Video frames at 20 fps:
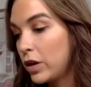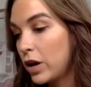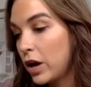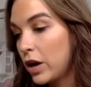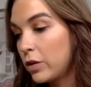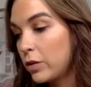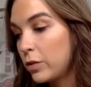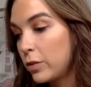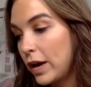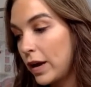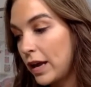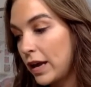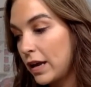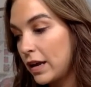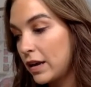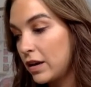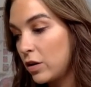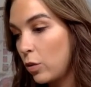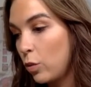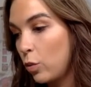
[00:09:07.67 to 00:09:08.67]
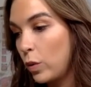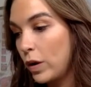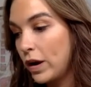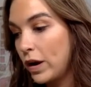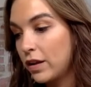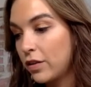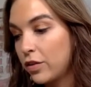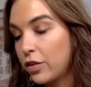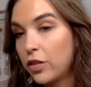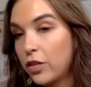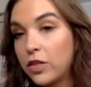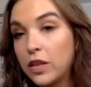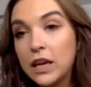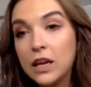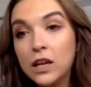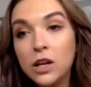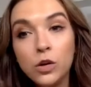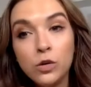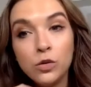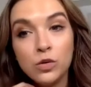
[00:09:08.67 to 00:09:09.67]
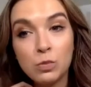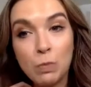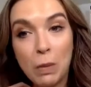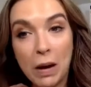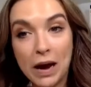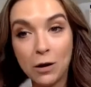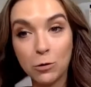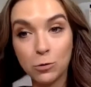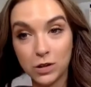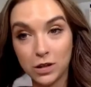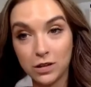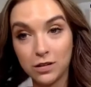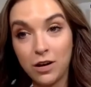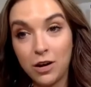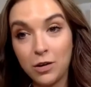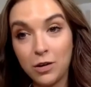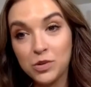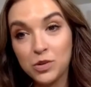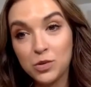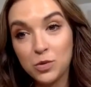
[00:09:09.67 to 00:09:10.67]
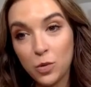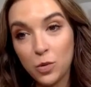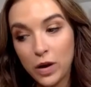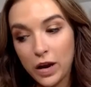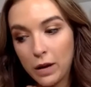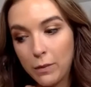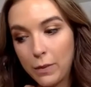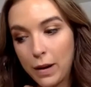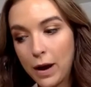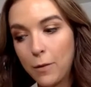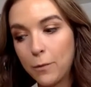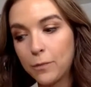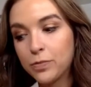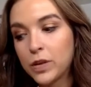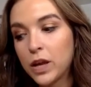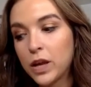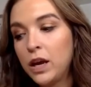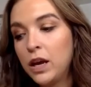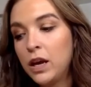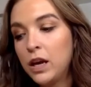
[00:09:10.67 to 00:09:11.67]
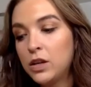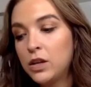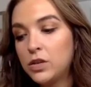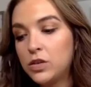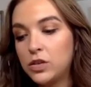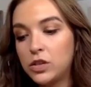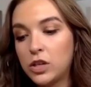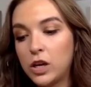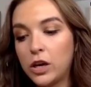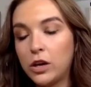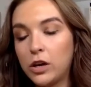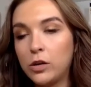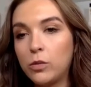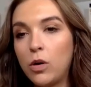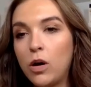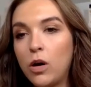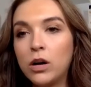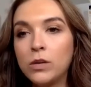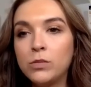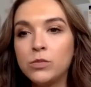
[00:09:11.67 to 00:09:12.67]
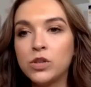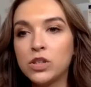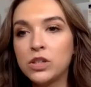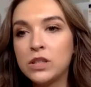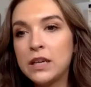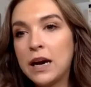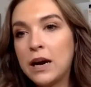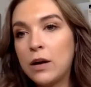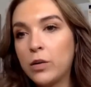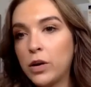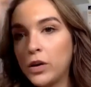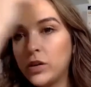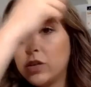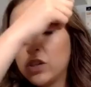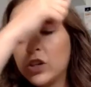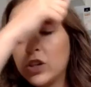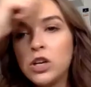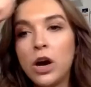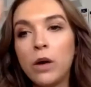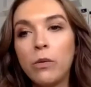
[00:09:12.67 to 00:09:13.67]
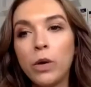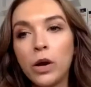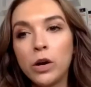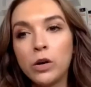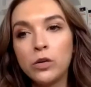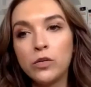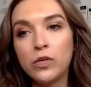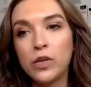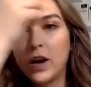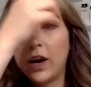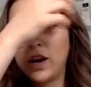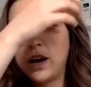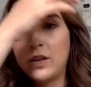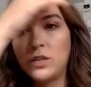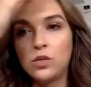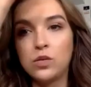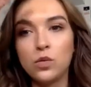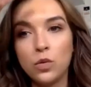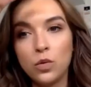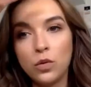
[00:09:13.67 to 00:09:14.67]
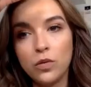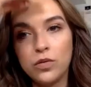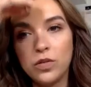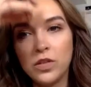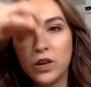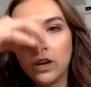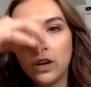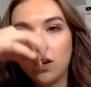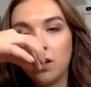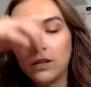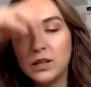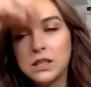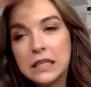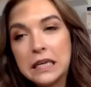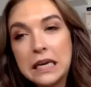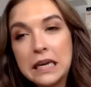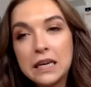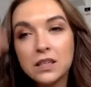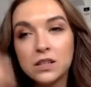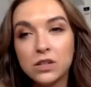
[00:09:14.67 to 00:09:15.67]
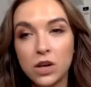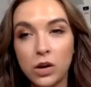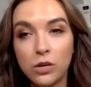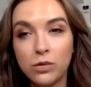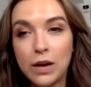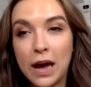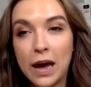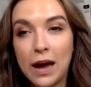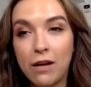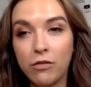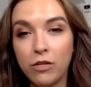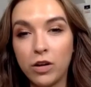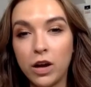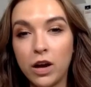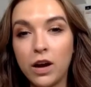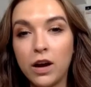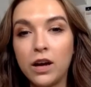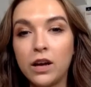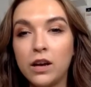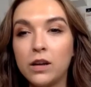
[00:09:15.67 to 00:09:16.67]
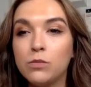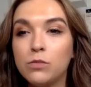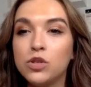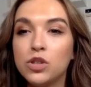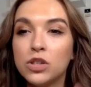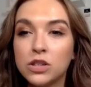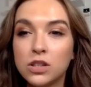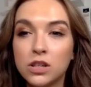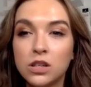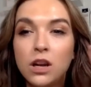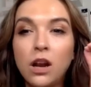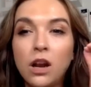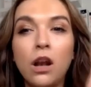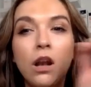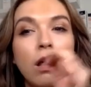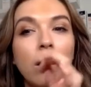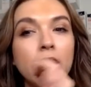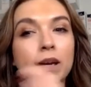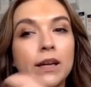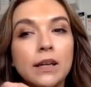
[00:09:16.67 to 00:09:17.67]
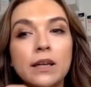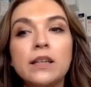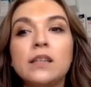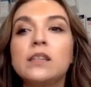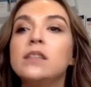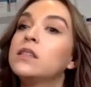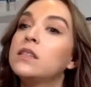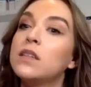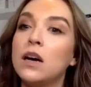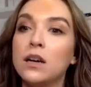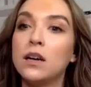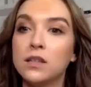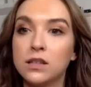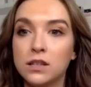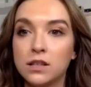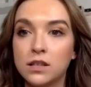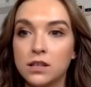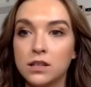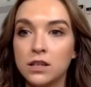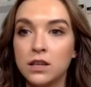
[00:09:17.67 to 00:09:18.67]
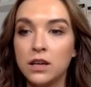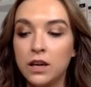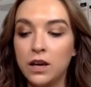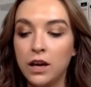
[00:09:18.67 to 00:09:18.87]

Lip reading: go in with the loose powder that I was talking about. So I'm just now going to go over sort of the T-zone area, and I'm just going to lightly dust